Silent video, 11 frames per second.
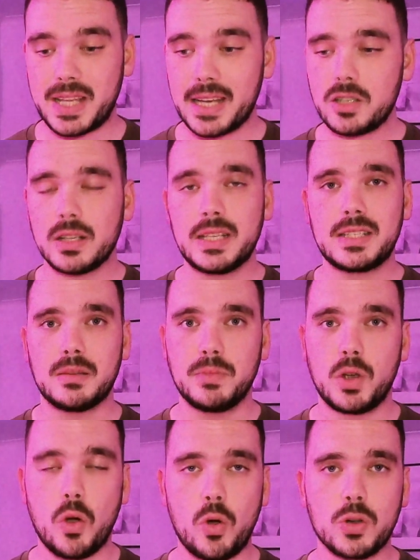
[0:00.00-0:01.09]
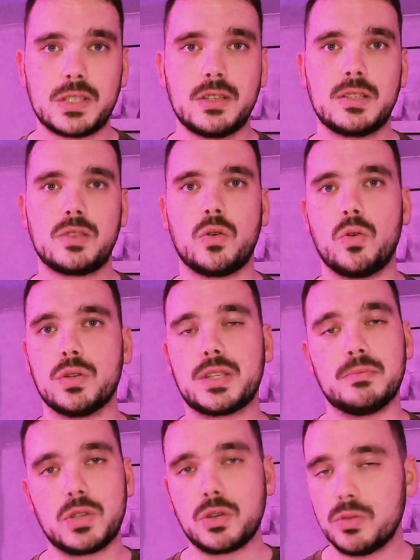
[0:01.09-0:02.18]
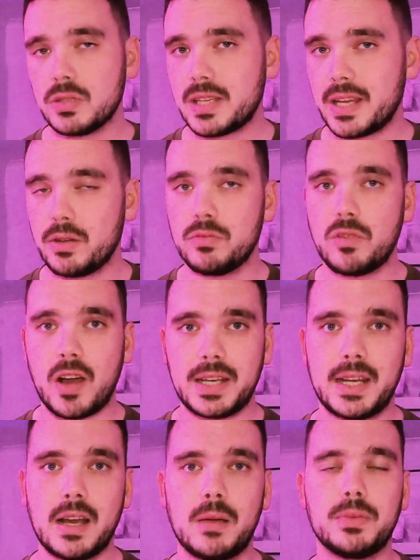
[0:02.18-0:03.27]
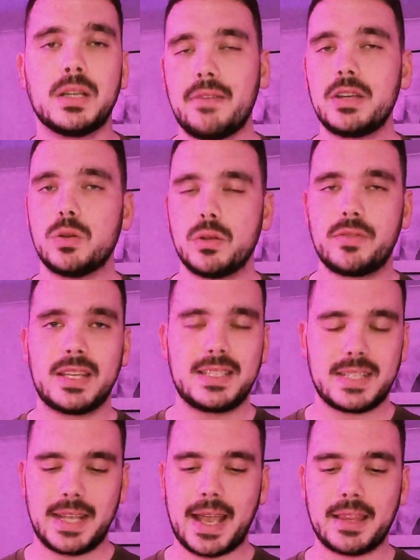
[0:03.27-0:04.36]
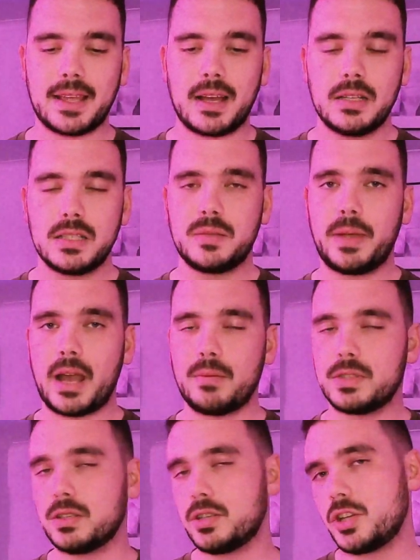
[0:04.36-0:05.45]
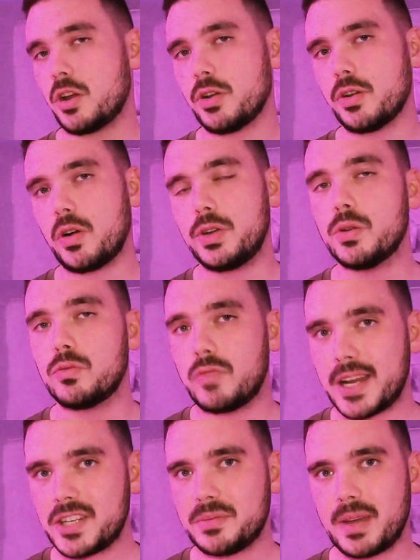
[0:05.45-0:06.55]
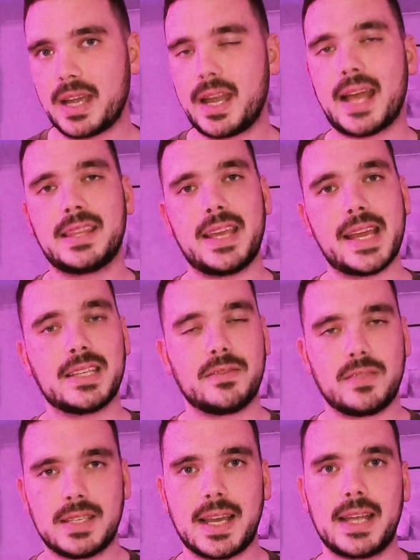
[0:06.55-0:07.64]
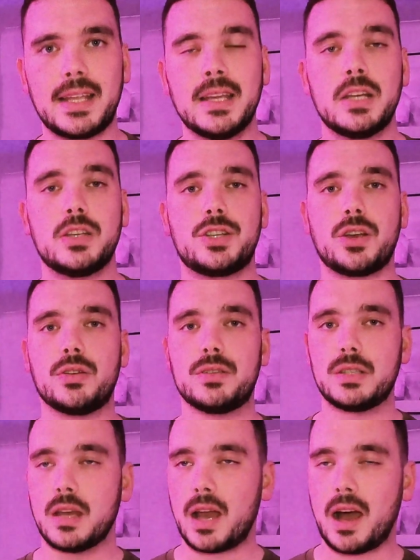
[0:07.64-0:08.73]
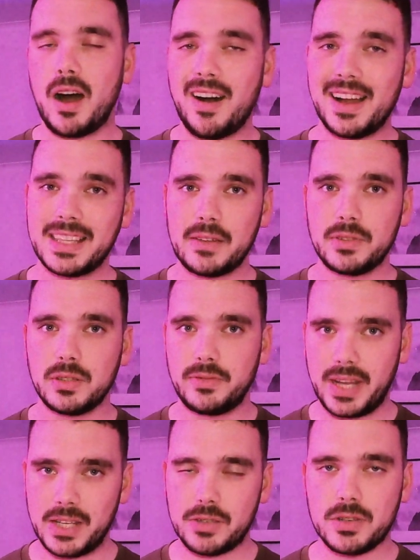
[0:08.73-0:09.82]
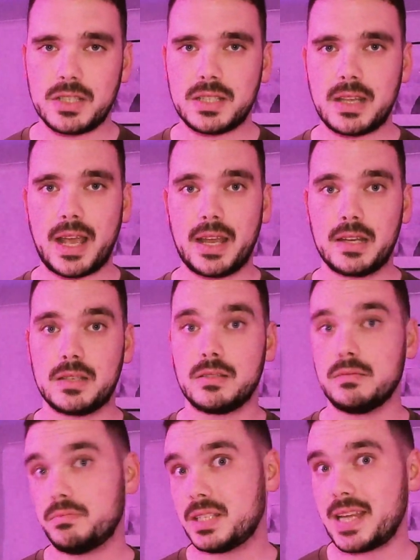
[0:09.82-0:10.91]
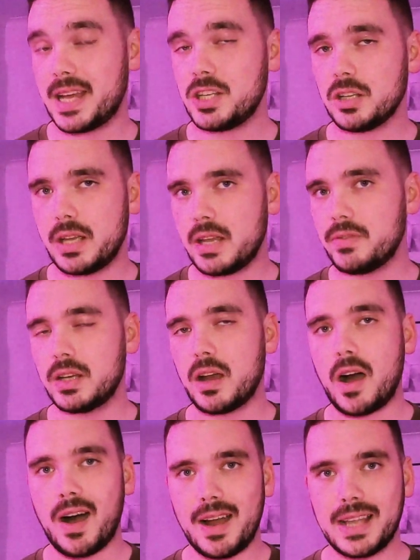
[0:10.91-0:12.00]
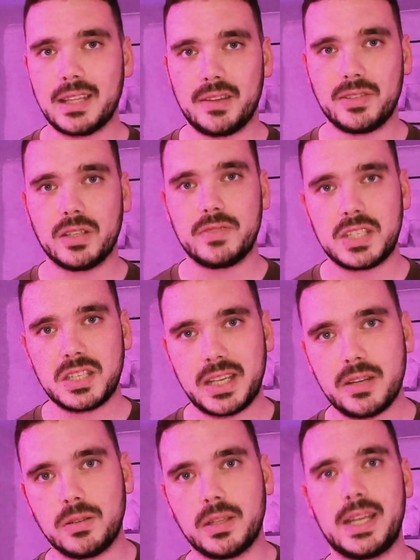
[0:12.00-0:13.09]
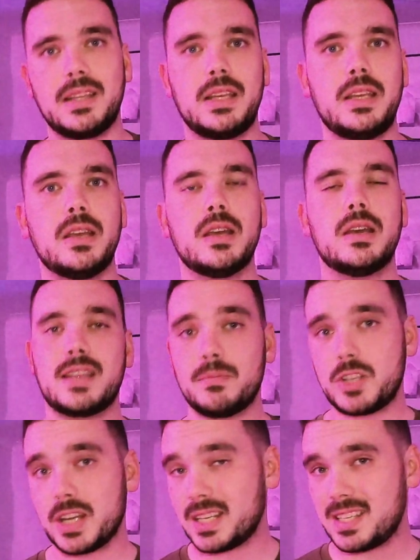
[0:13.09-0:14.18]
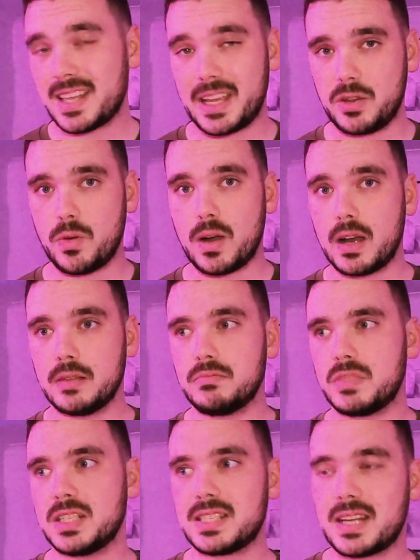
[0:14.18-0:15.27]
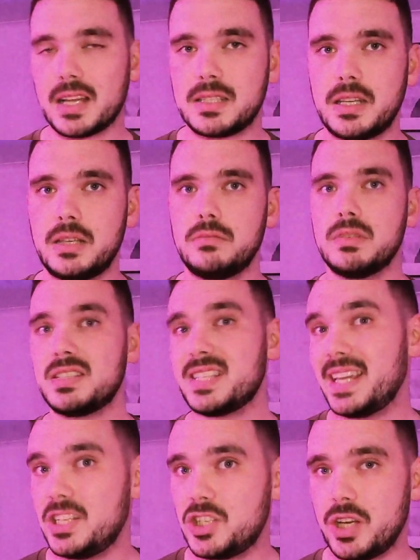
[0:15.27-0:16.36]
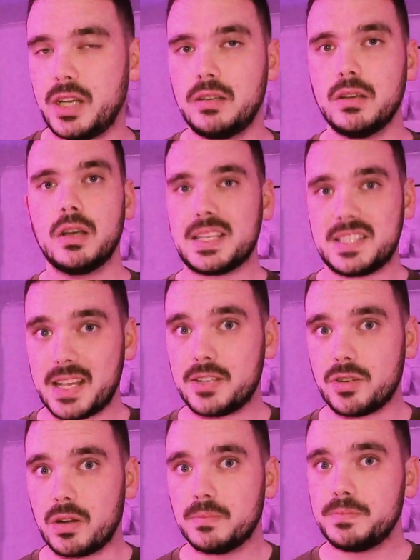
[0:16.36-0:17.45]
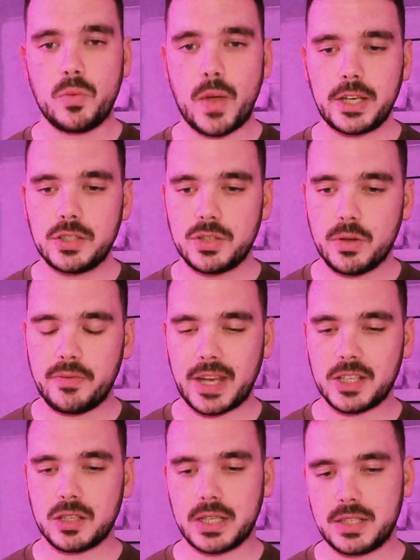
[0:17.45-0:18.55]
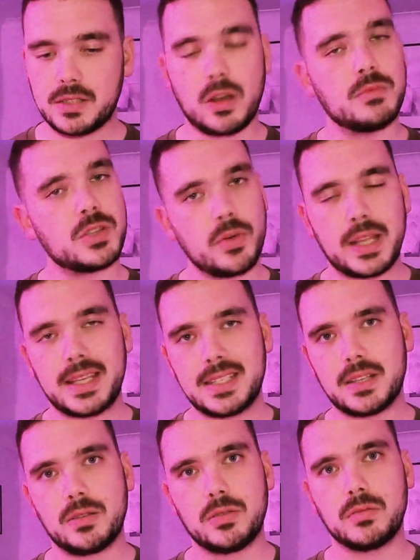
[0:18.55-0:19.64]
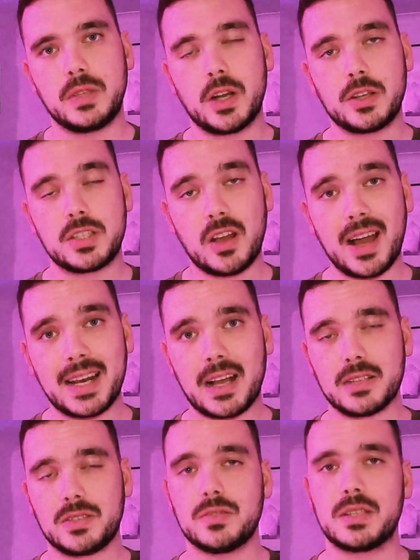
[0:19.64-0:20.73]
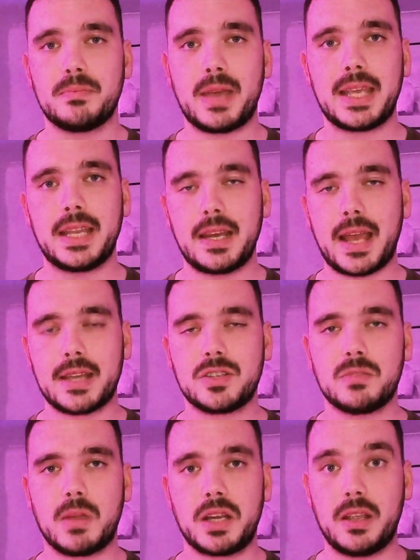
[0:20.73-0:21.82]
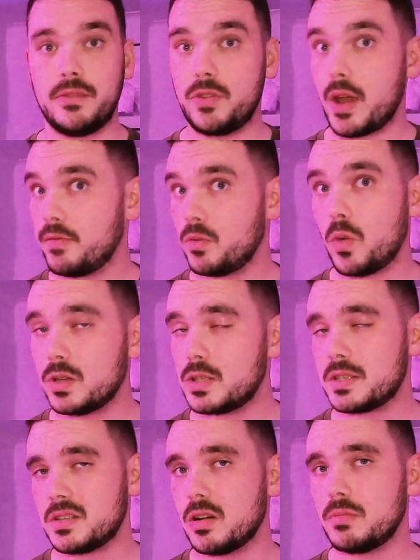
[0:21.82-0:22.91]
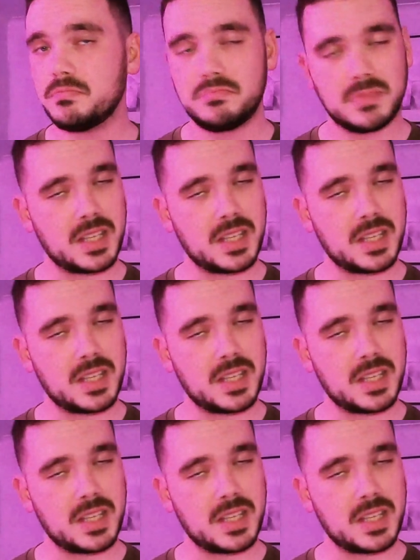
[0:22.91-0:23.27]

potentially some courses or some tools that you're writing up. Having all of these together to be able to show on your resume at the end of the day shows a high level of interest and potentially even a high level of skill in the subject that you are discussing, teaching, etc. So when you do eventually stop doing these little, side hustles and making extra money, if you ever want to stop,